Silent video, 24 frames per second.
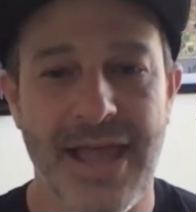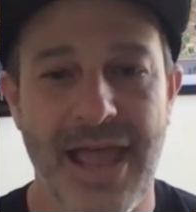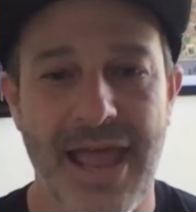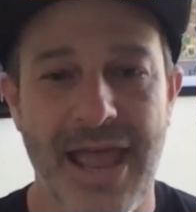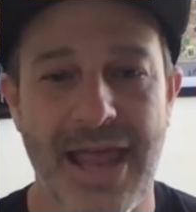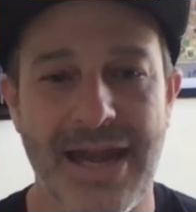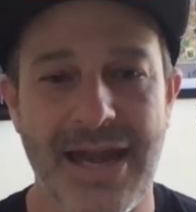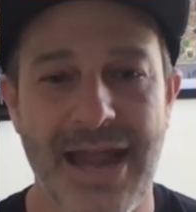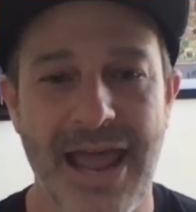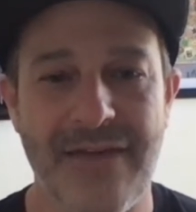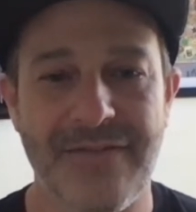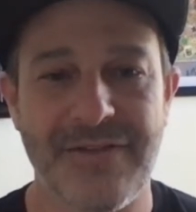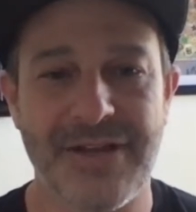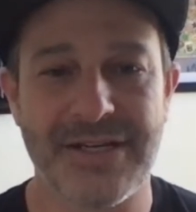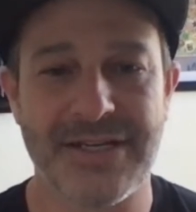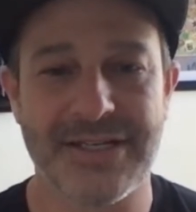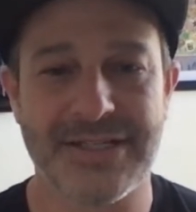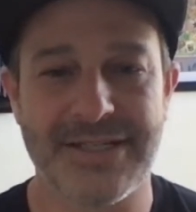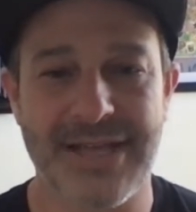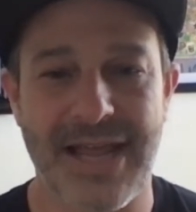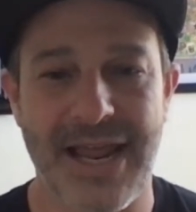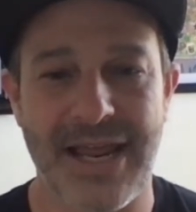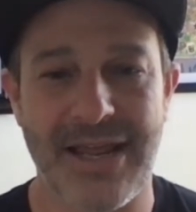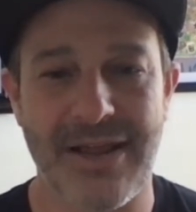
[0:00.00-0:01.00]
and having to
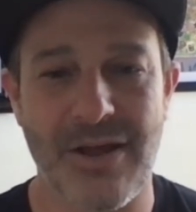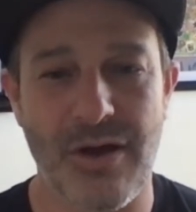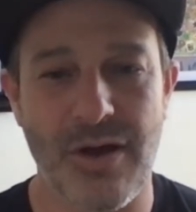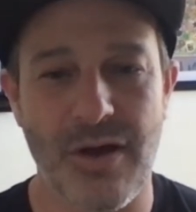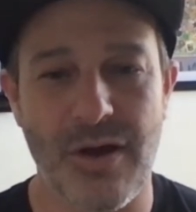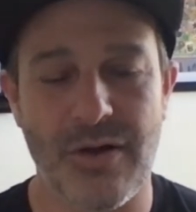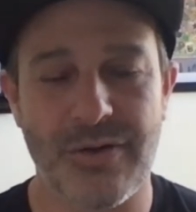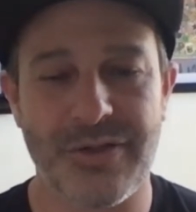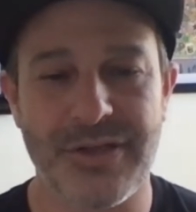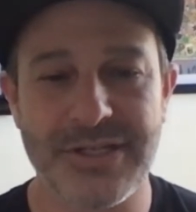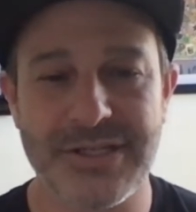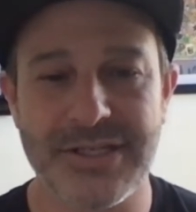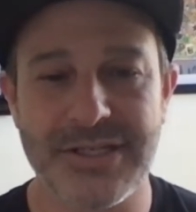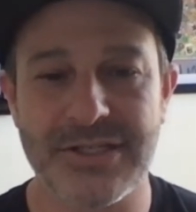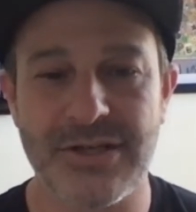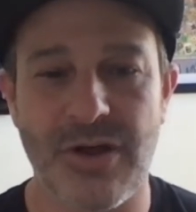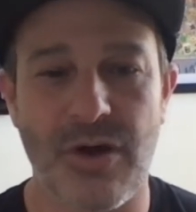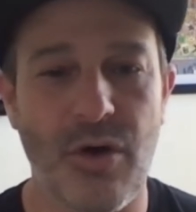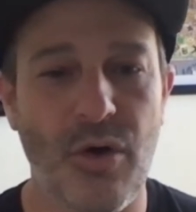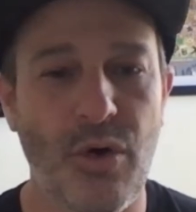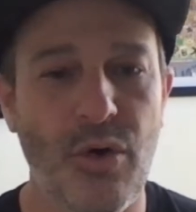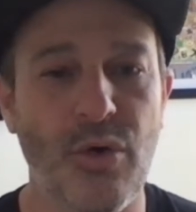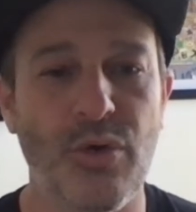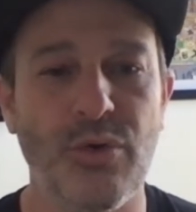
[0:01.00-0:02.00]
say, oh, this is a
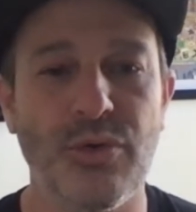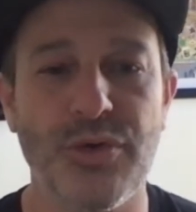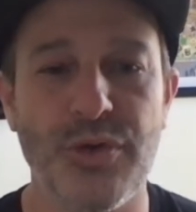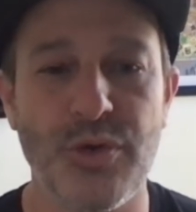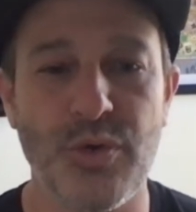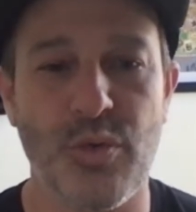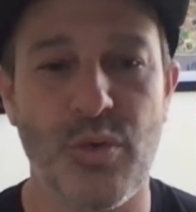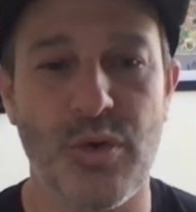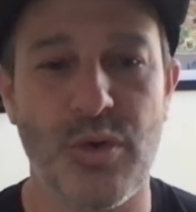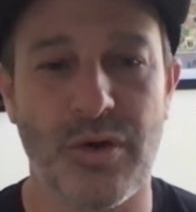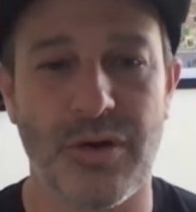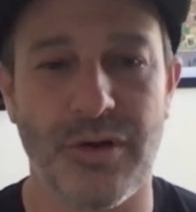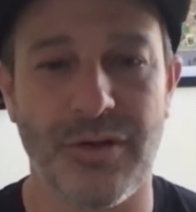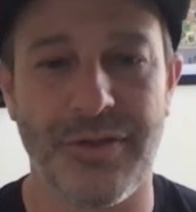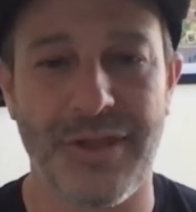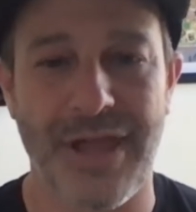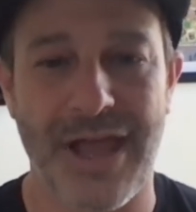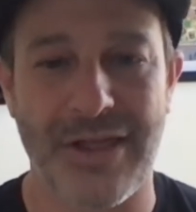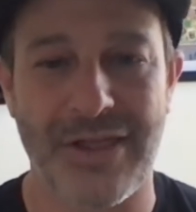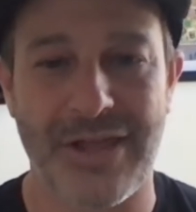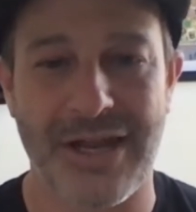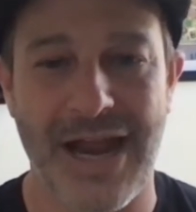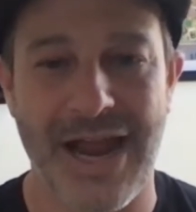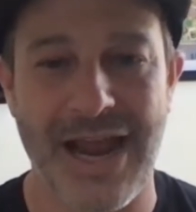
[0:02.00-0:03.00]
whole new world
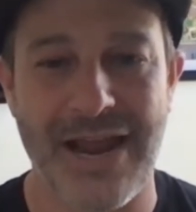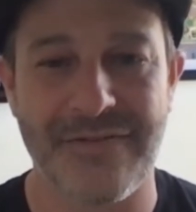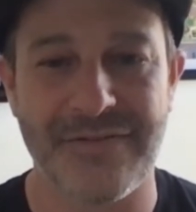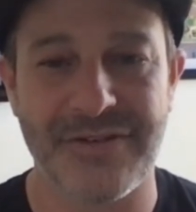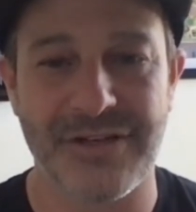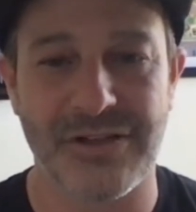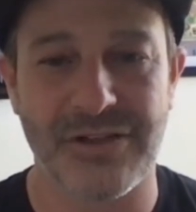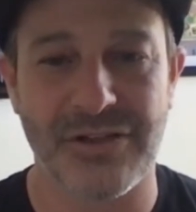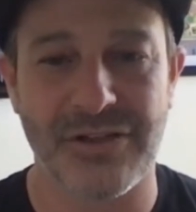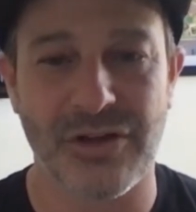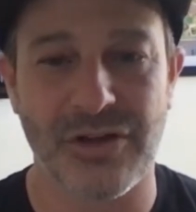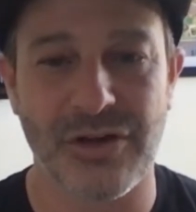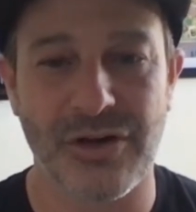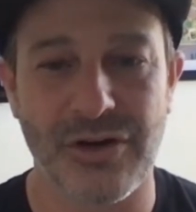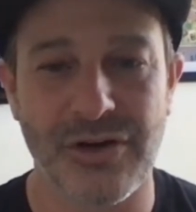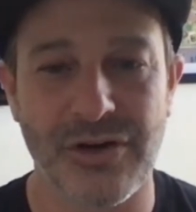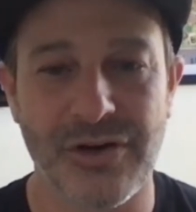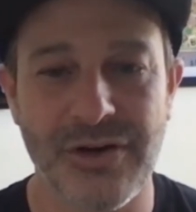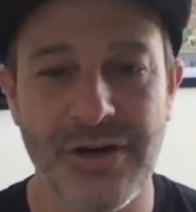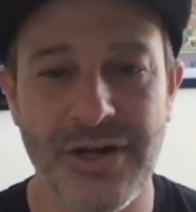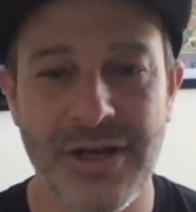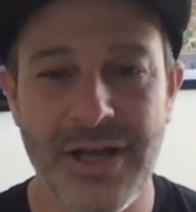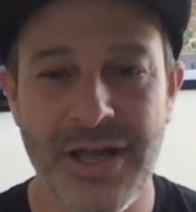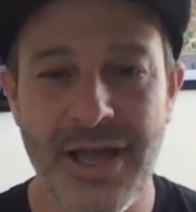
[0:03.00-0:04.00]
now that I have to
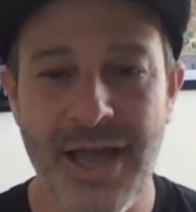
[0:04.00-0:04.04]
learn.